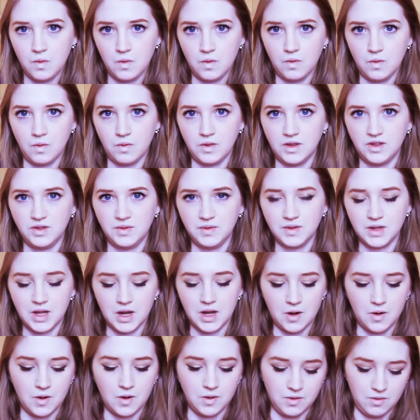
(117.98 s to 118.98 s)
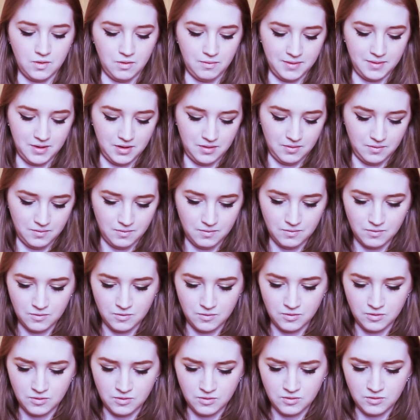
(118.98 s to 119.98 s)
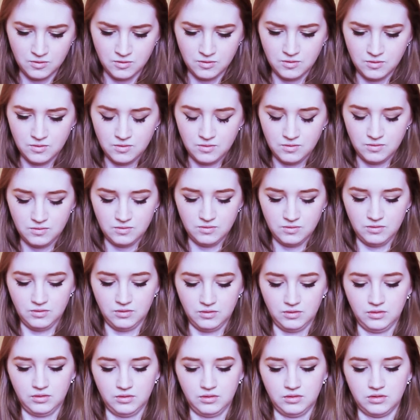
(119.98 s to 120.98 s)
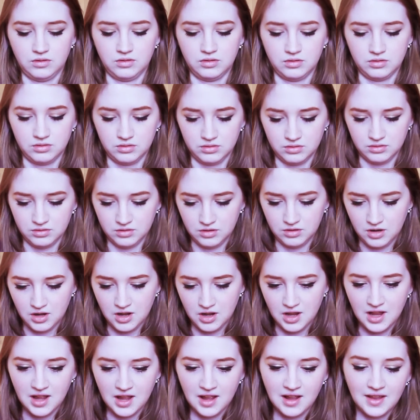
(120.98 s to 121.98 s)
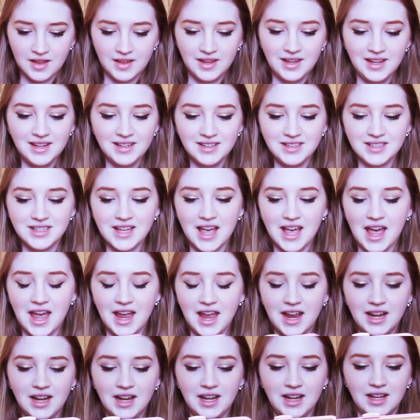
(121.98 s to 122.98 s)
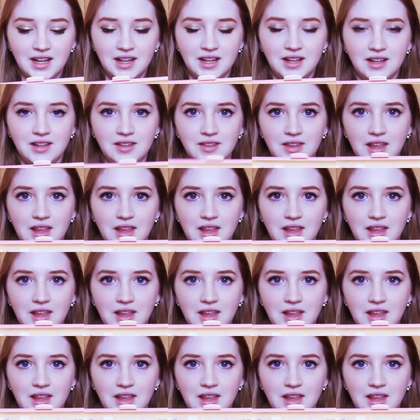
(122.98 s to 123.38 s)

oh, this one's kind of hard to open. Ugh. The inside is